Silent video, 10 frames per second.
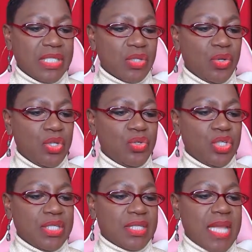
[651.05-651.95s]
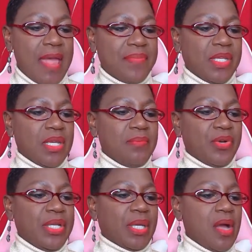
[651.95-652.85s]
So you just type the
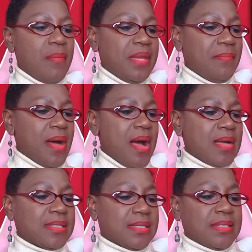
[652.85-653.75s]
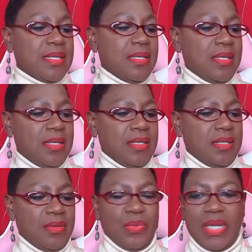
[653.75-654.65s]
number in the comment box,
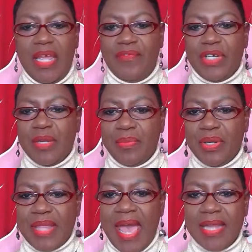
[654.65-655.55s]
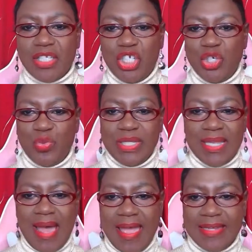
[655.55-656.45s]
whatever number that you would
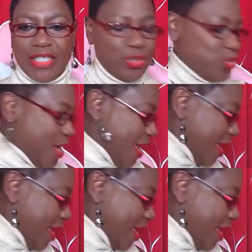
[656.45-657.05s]
like to